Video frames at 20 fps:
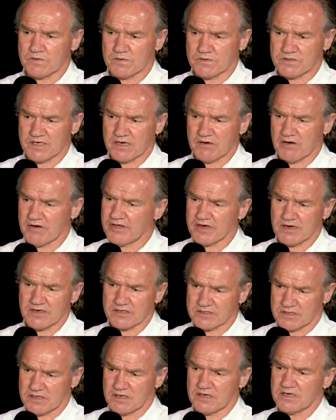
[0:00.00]
So I think
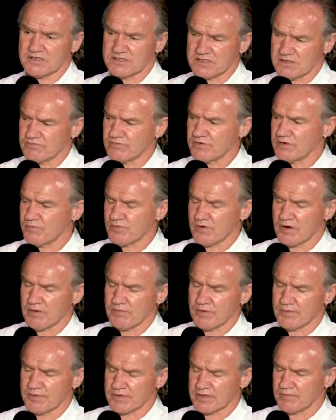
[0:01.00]
it's it's a real
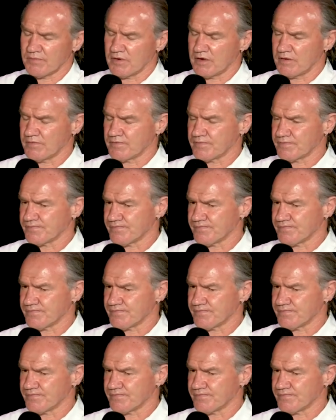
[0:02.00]
problem at the moment.